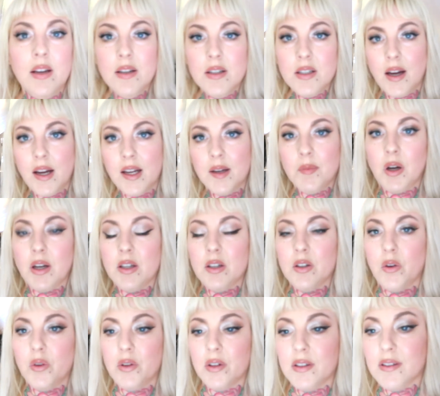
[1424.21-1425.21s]
Anytime I
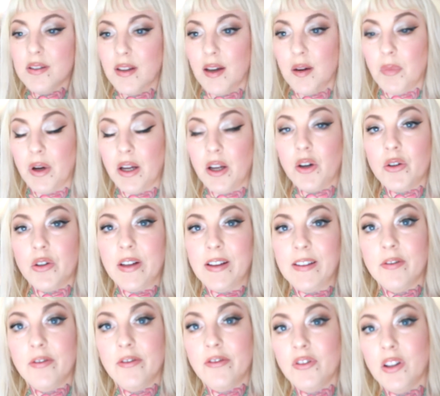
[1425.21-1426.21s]
notice that my
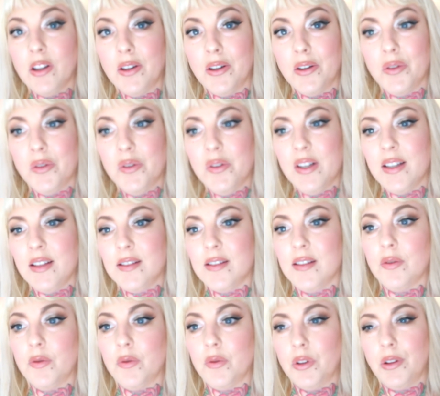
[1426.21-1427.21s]
creative flow
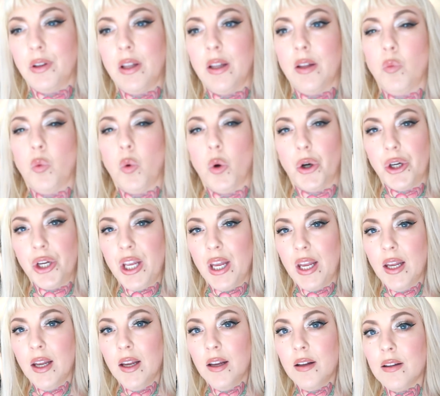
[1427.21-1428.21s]
isn't really
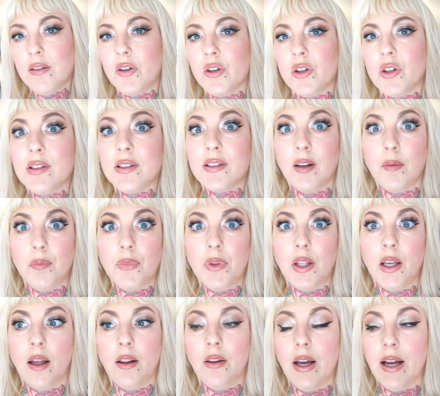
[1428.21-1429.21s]
working, there's
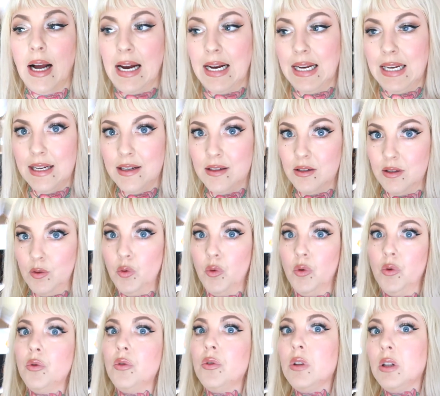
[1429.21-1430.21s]
something like I need
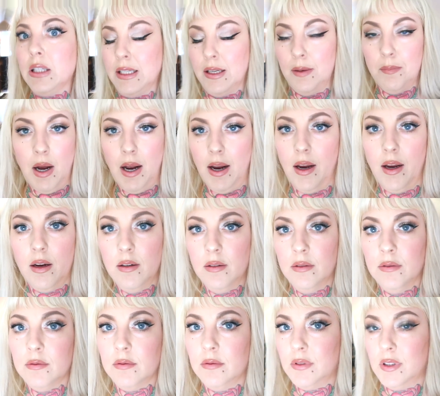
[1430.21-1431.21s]
to clean my
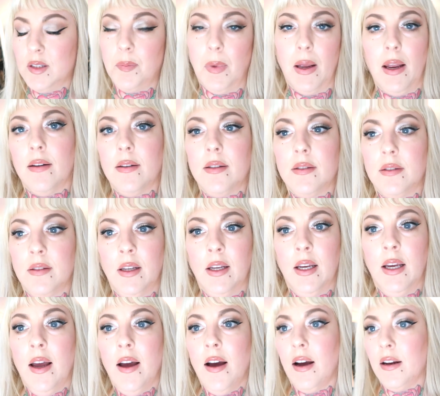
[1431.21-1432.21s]
space.
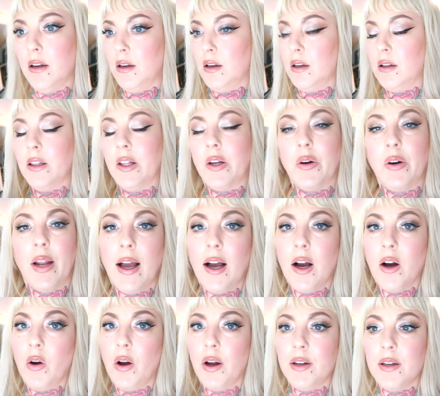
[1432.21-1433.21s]
I need to clear it
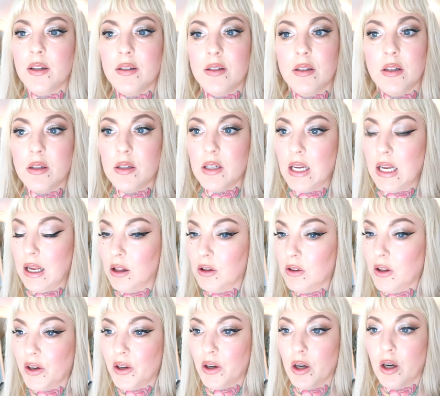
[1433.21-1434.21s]
out. I need to
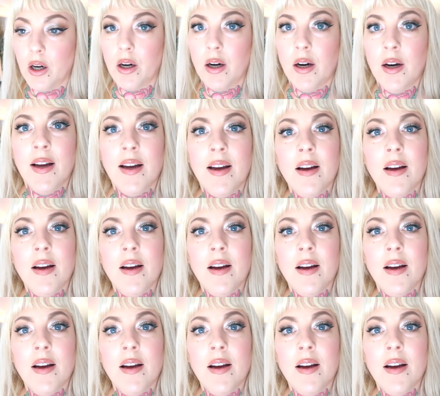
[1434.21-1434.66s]
declutter,